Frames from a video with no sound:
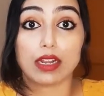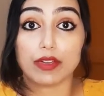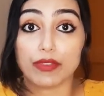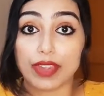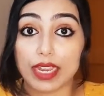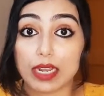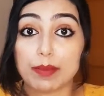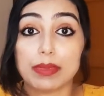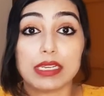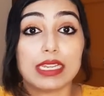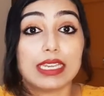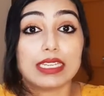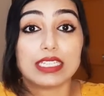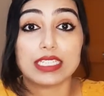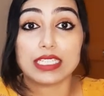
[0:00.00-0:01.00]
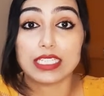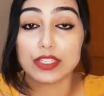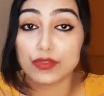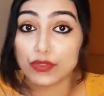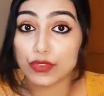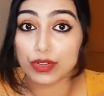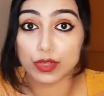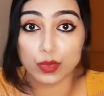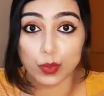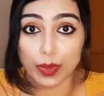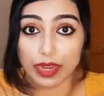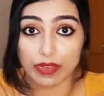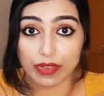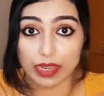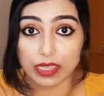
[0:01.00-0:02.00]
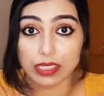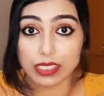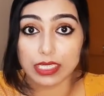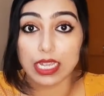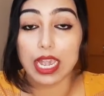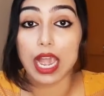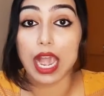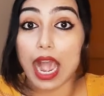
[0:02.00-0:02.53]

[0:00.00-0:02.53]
available in different variants.